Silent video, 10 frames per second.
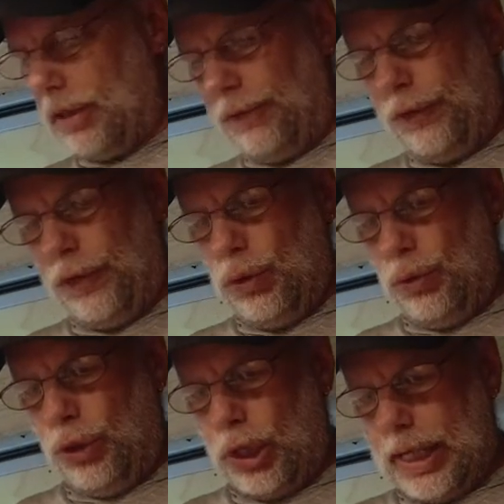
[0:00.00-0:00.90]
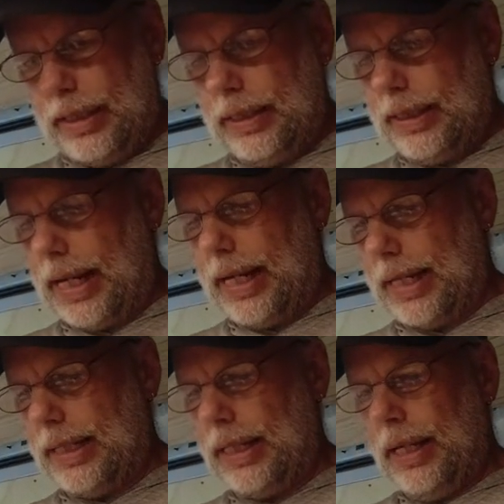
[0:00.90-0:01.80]
a few things in
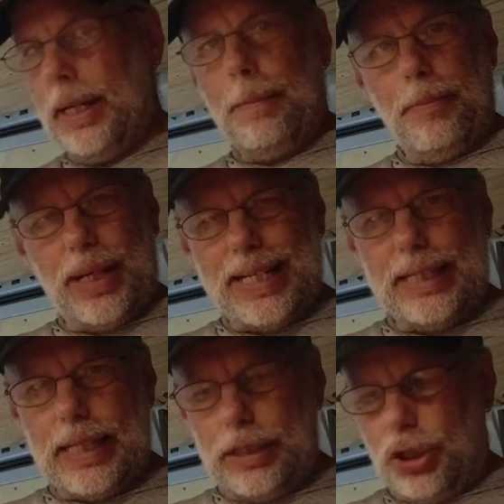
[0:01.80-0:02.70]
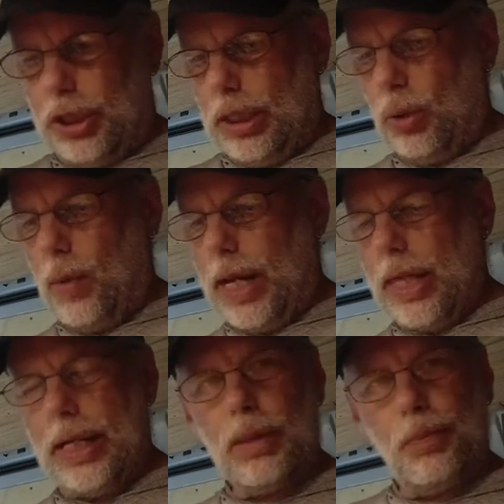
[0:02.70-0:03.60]
it, but essentially the way
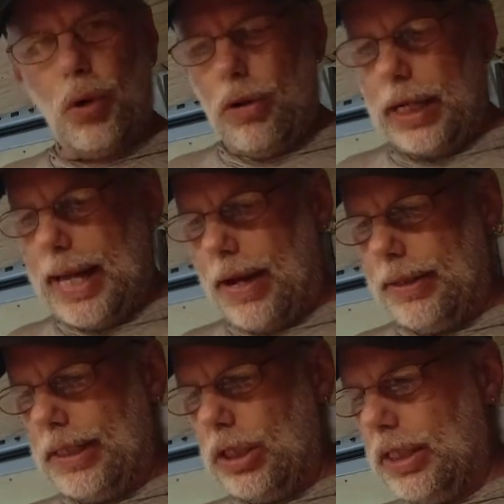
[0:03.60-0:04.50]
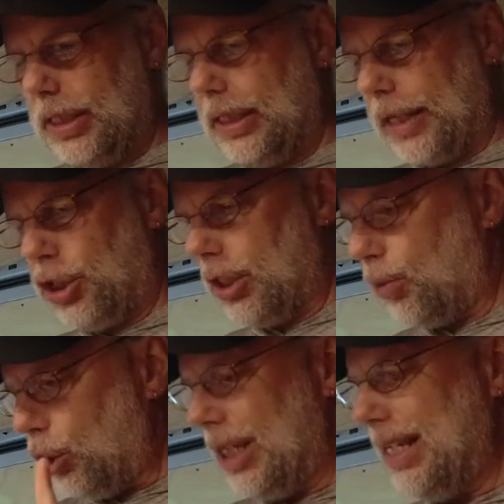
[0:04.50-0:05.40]
that it's broken out is into sections,
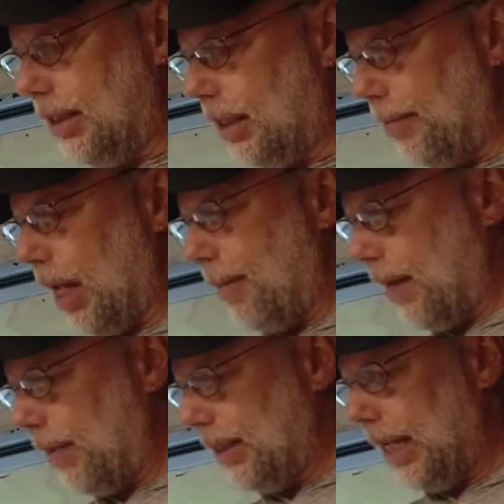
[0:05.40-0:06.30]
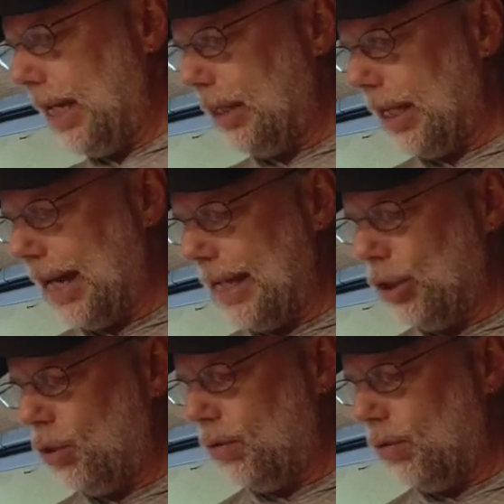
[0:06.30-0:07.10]
which is something about this kit that I do